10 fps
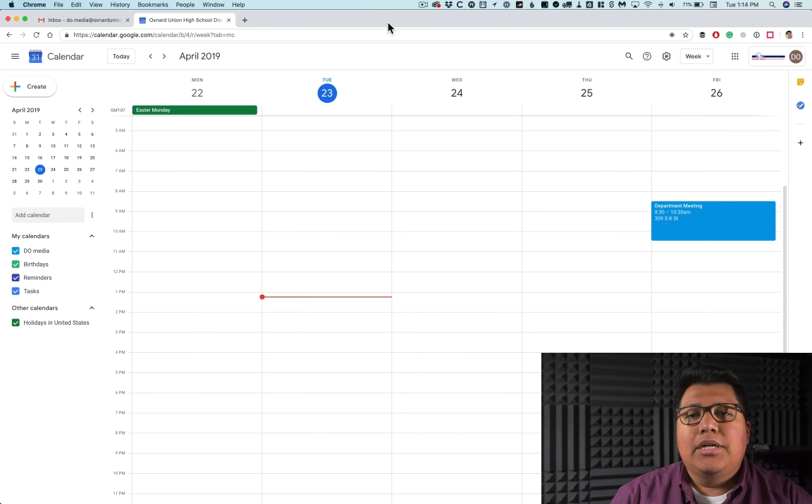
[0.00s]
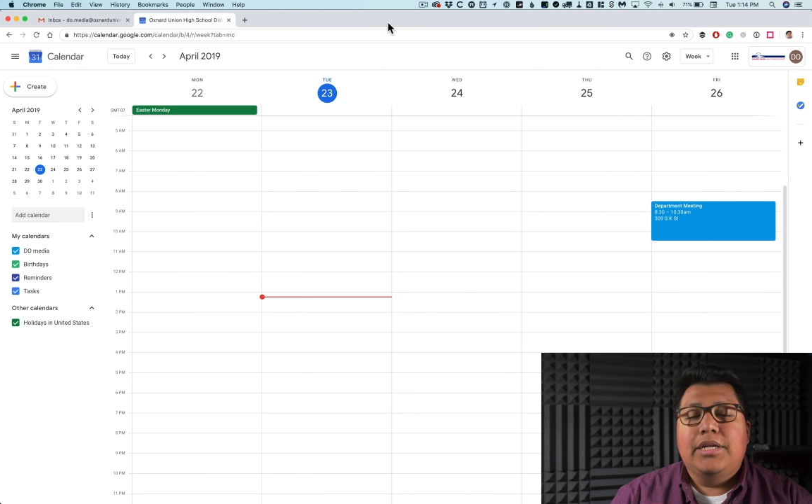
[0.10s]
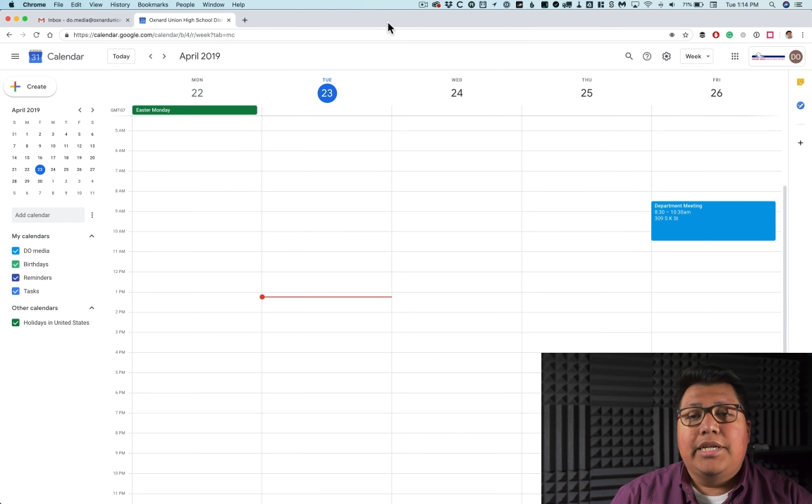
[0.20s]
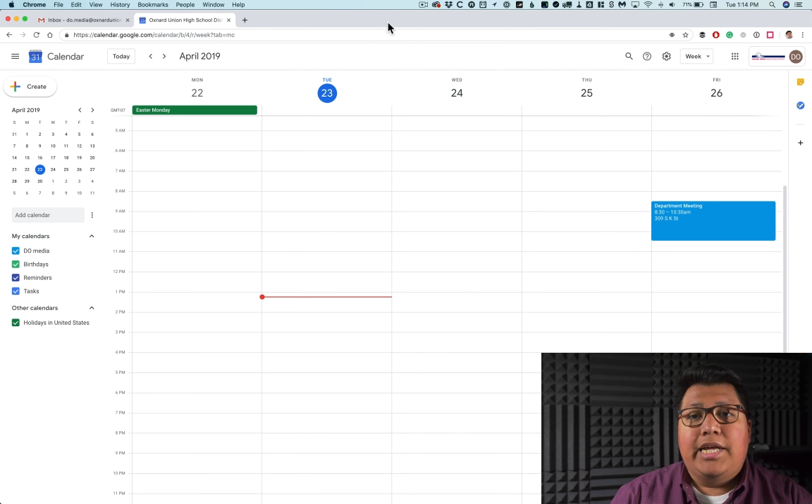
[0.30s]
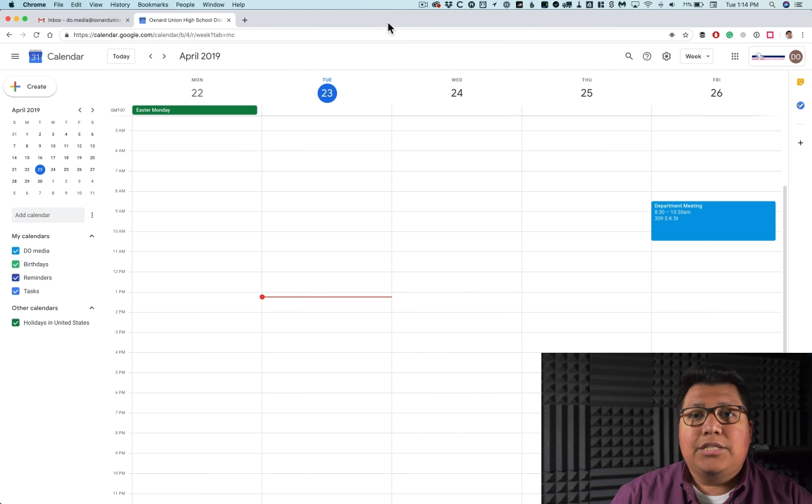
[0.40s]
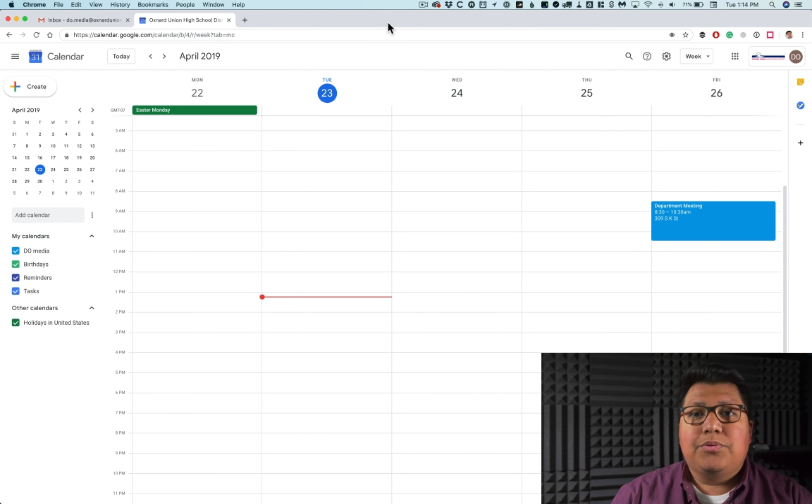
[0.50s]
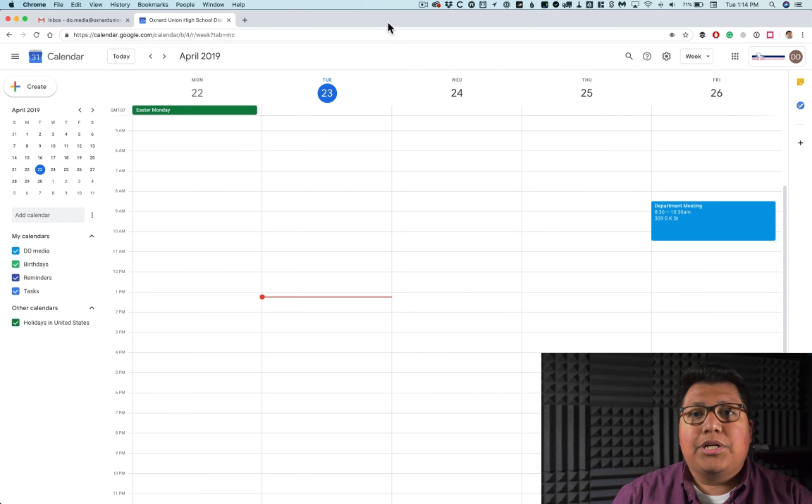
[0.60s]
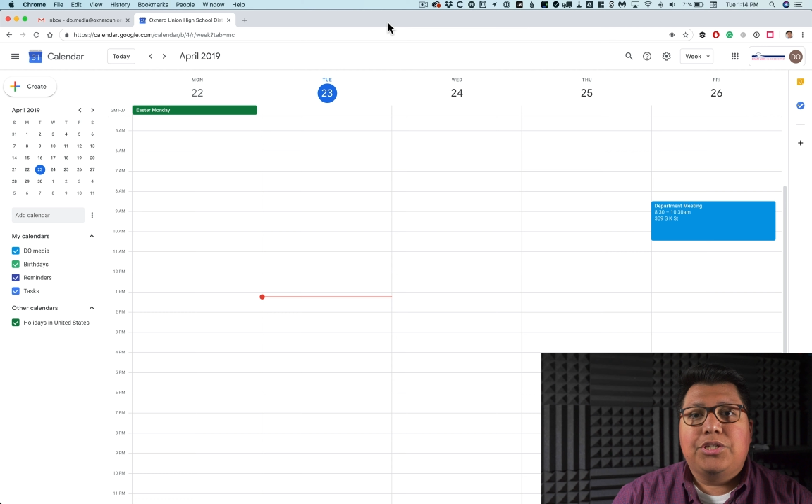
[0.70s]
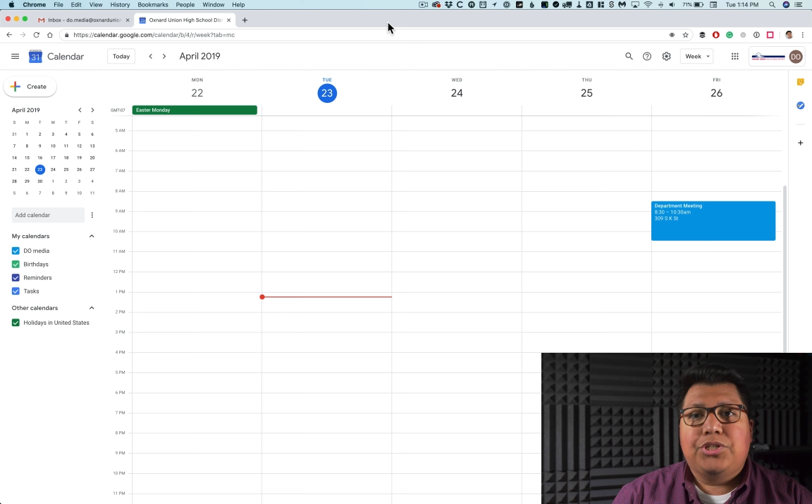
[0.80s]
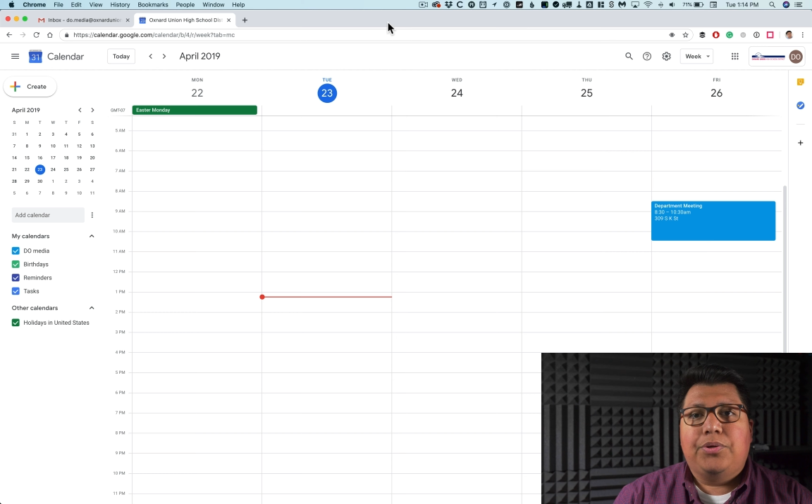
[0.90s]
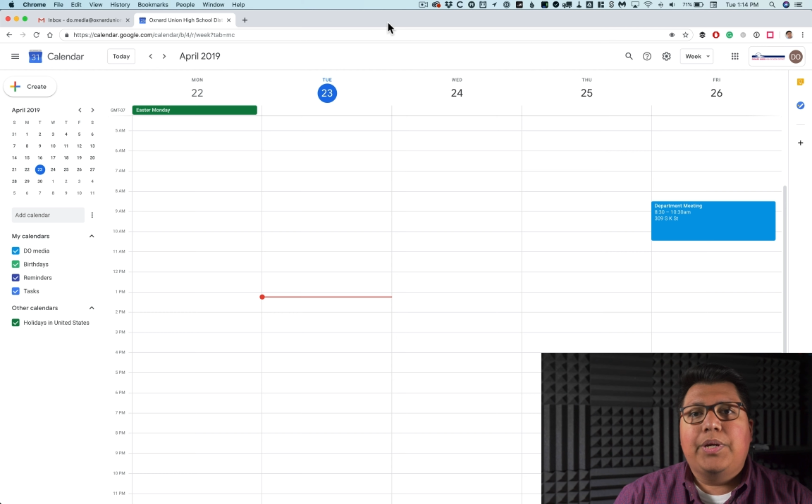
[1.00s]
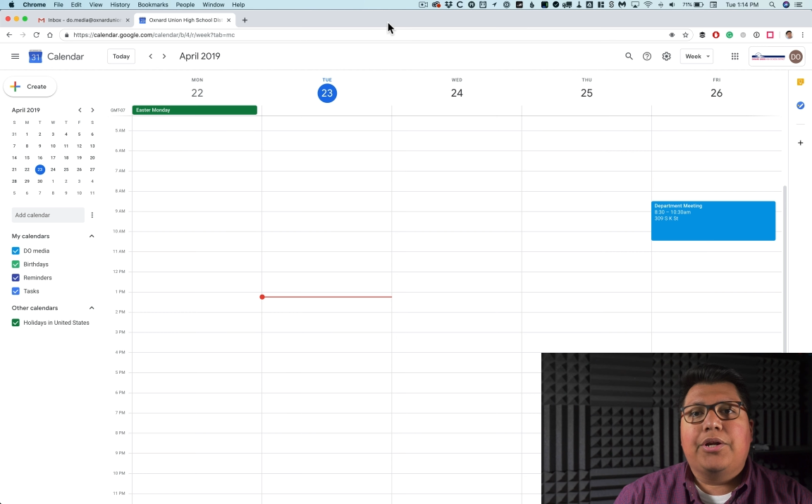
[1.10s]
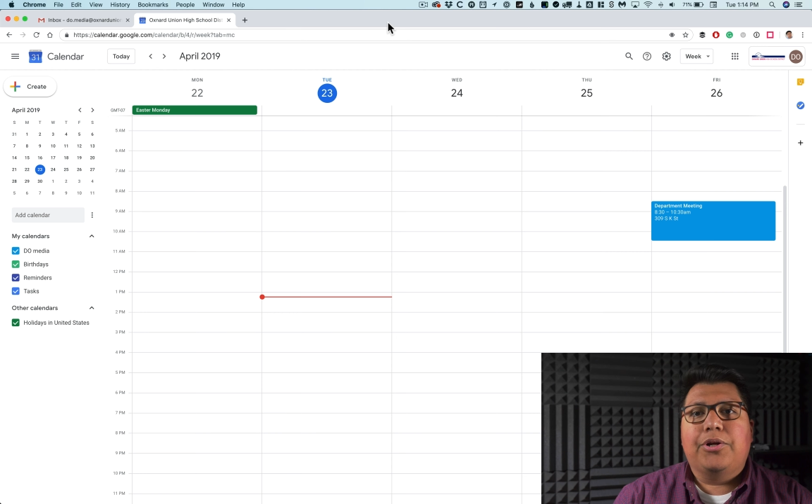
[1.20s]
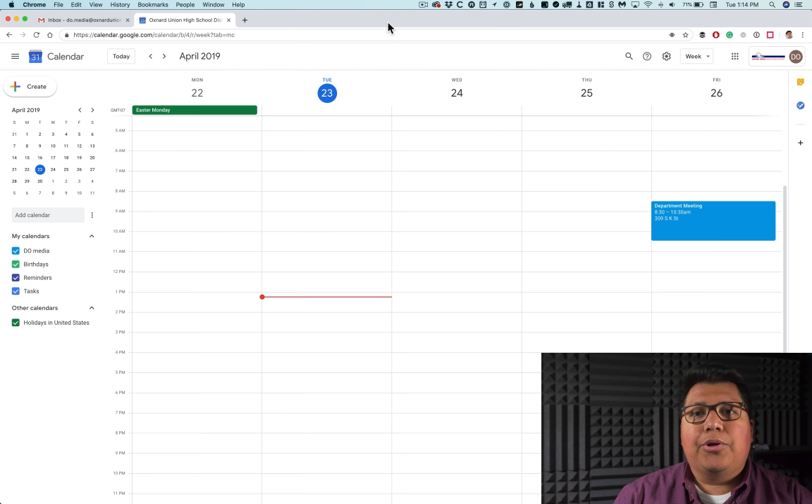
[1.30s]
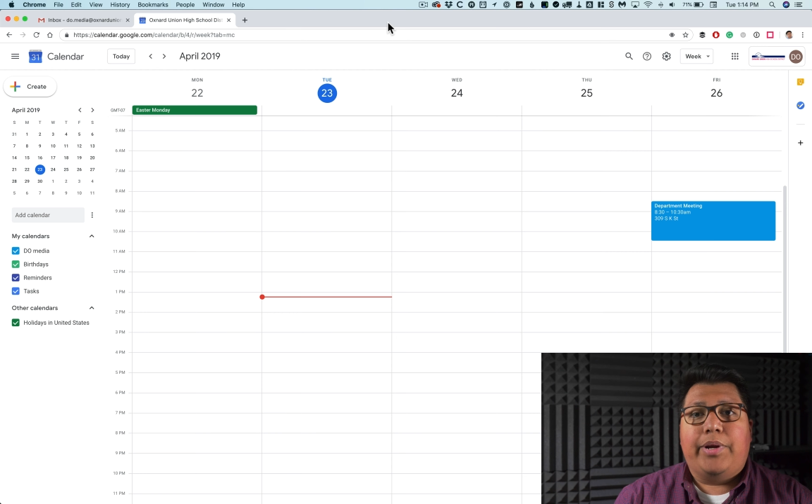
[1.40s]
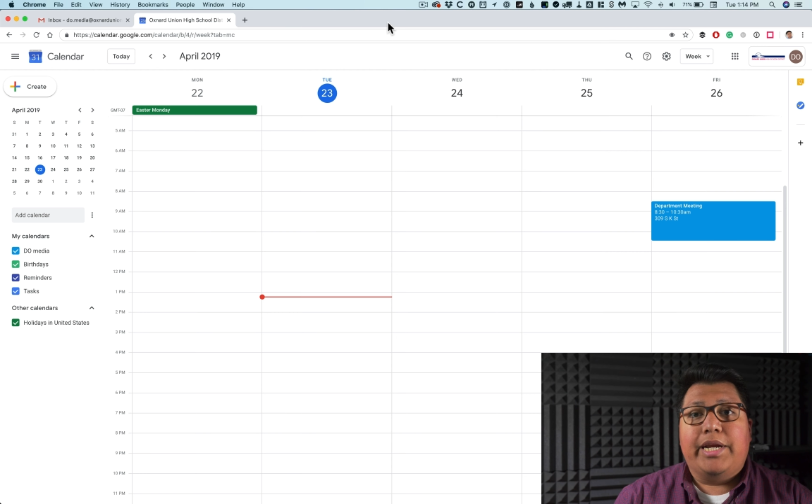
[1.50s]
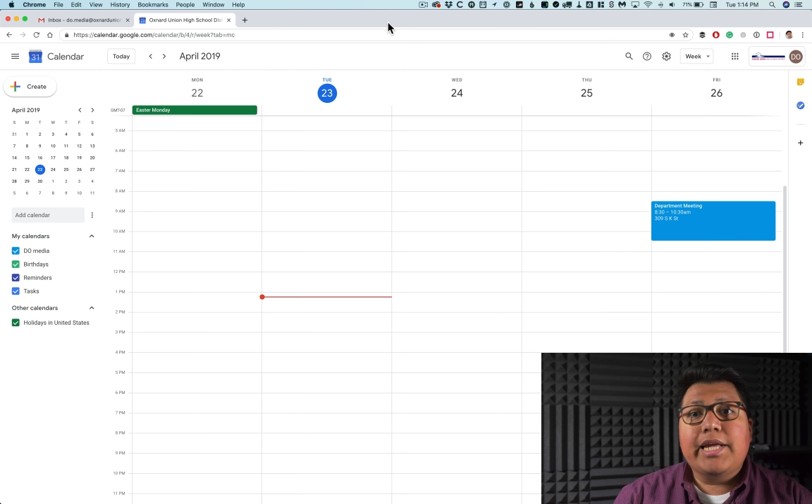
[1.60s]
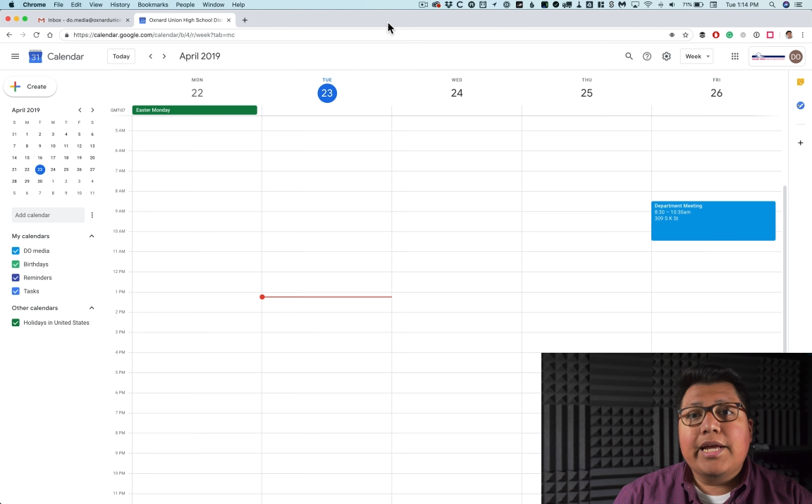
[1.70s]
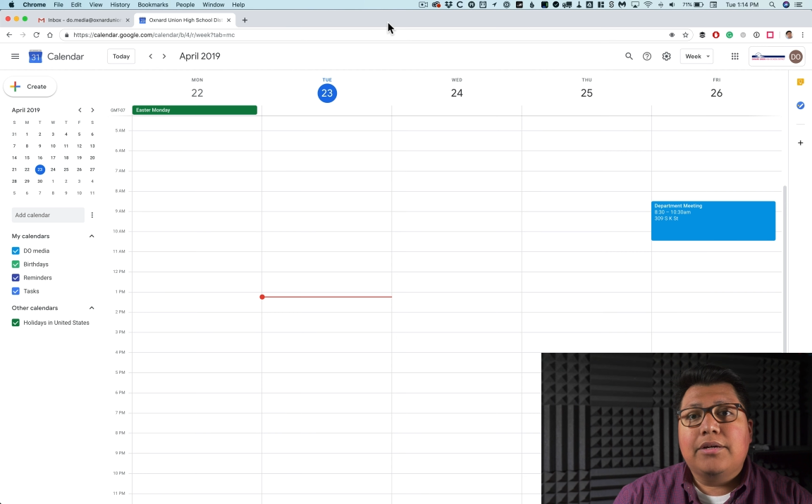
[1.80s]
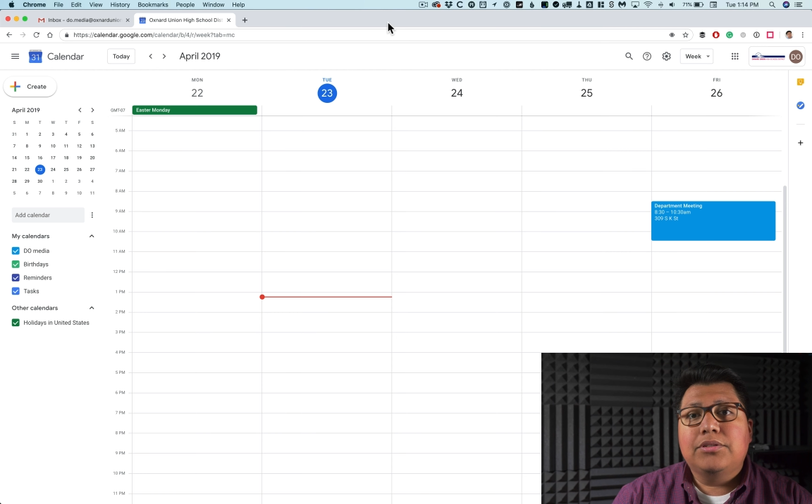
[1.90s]
Next, we're going to show you how to create a
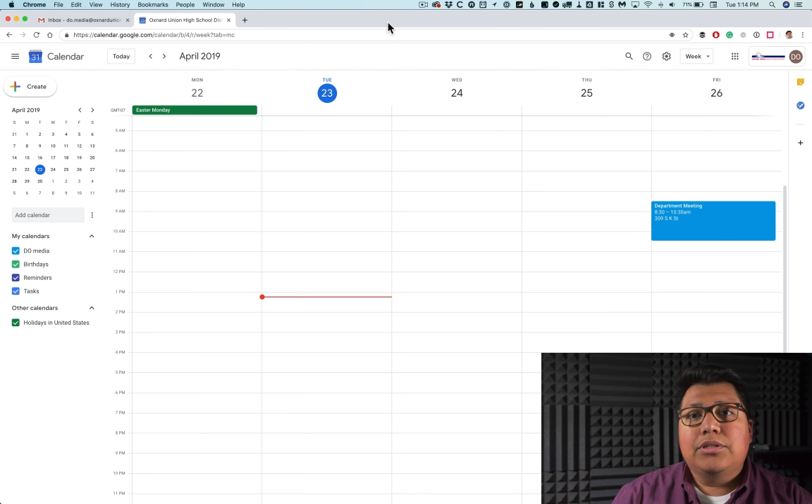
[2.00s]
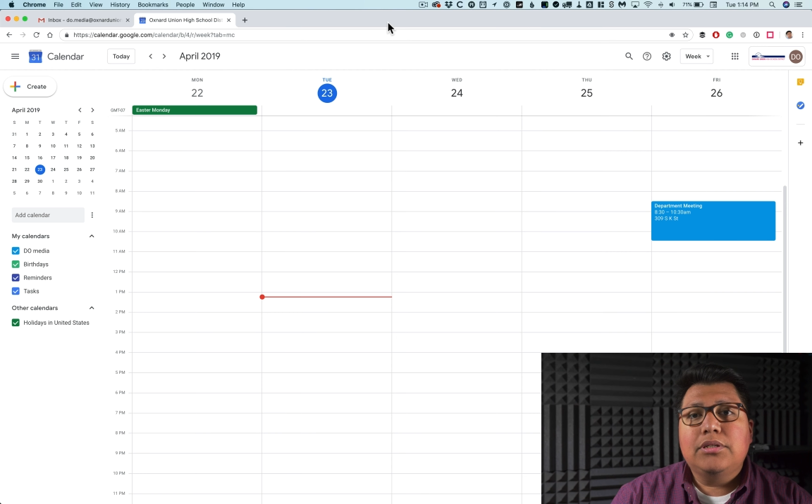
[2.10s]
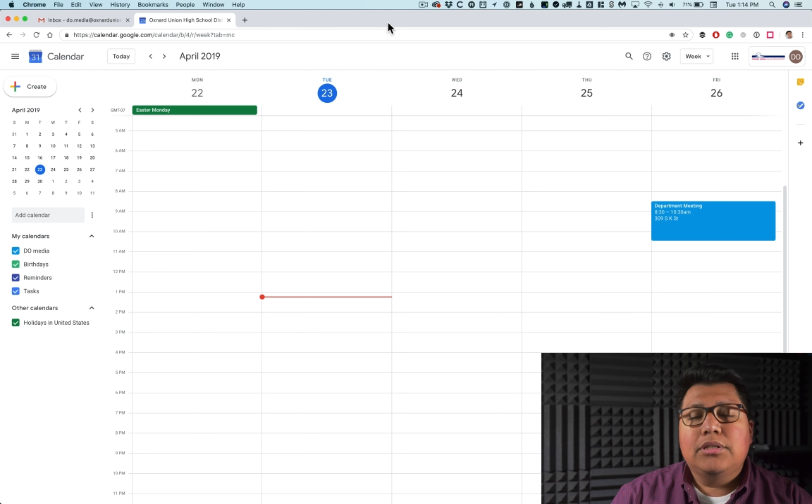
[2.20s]
calendar